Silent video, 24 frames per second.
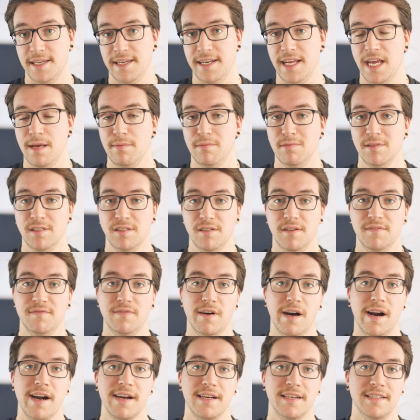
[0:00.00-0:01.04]
enables
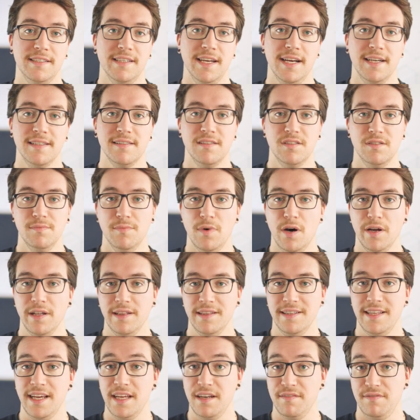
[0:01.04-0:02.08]
software architects to model
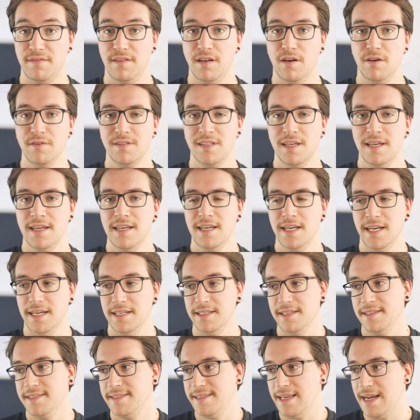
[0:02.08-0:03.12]
data flows in
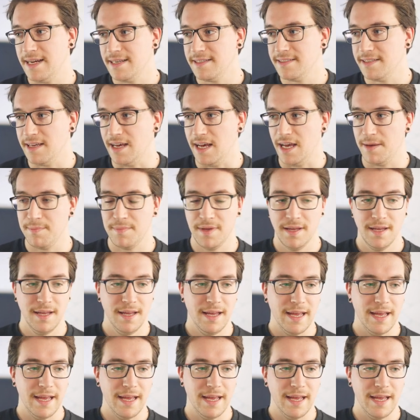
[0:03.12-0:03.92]
design time